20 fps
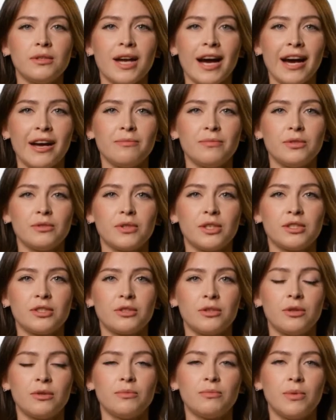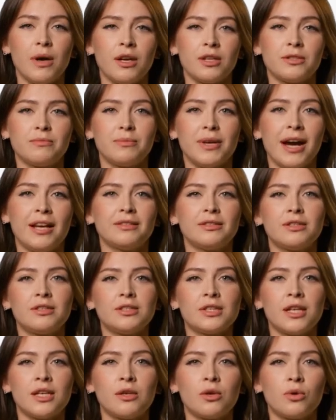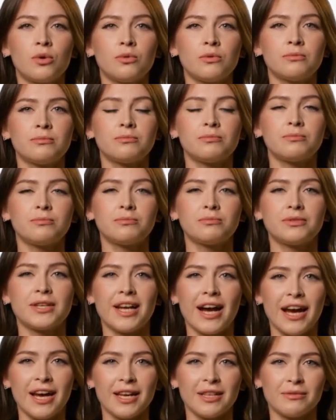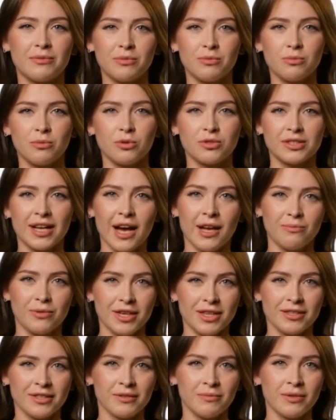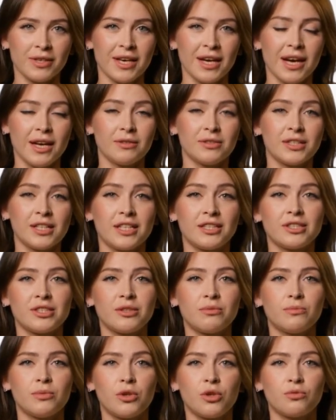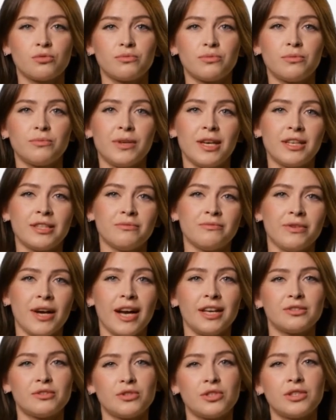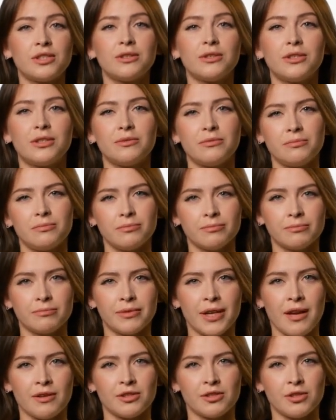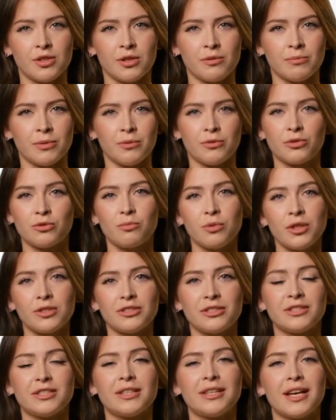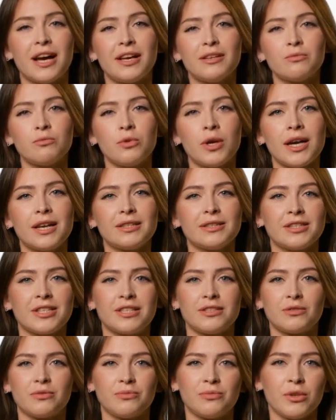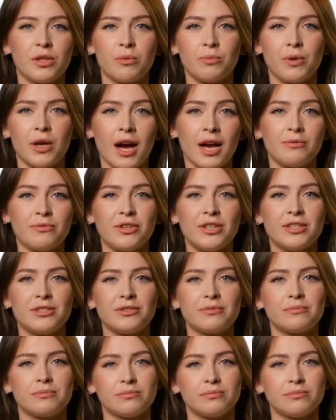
Hey everyone, welcome back to the channel. Today, we're diving into a game-changing approach for manufacturers, how to turn what was once seen as waste into real profit.